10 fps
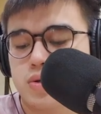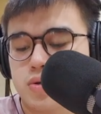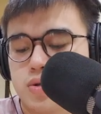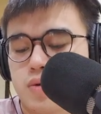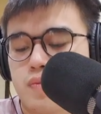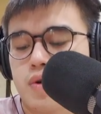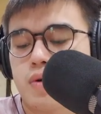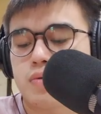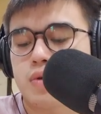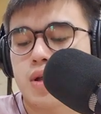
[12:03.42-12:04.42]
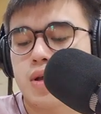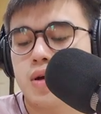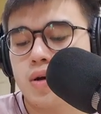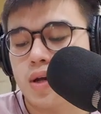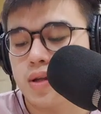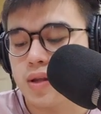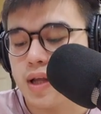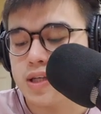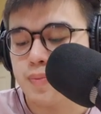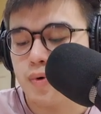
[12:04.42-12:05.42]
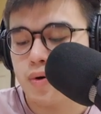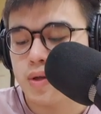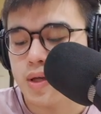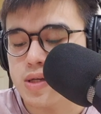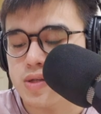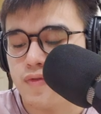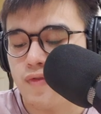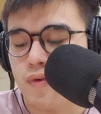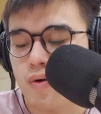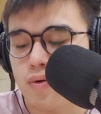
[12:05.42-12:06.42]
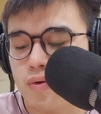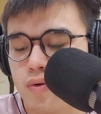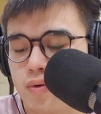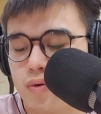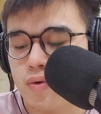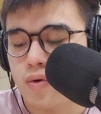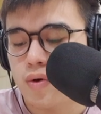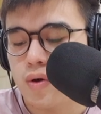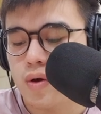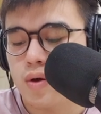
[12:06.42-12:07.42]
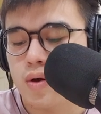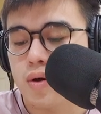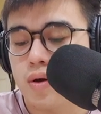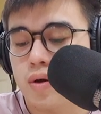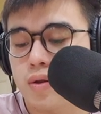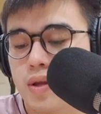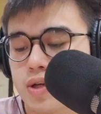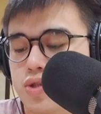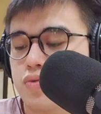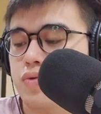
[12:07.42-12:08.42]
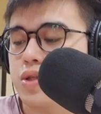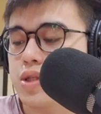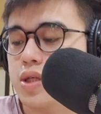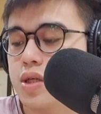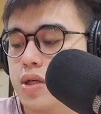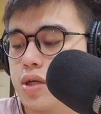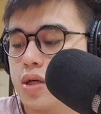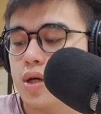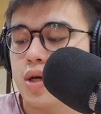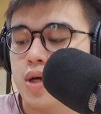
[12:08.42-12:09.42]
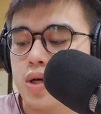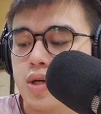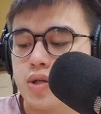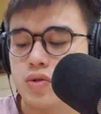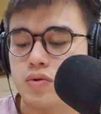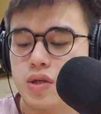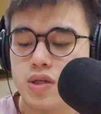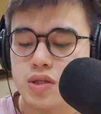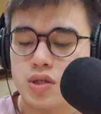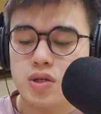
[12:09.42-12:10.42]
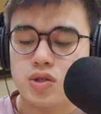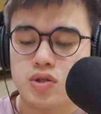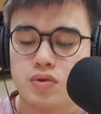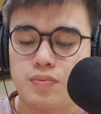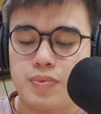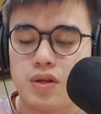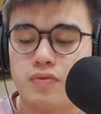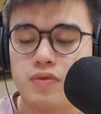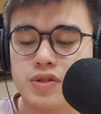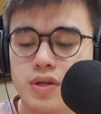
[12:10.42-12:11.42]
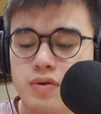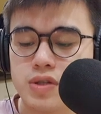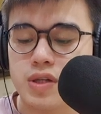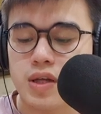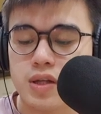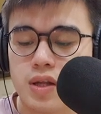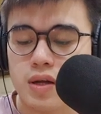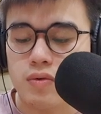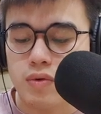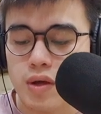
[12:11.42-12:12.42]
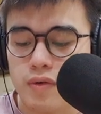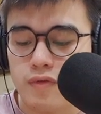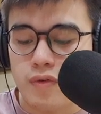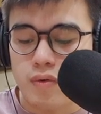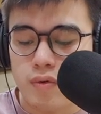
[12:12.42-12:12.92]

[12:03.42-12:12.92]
Somewhere around here, and the last point is 4 next to it. So this should be the results that they are looking for.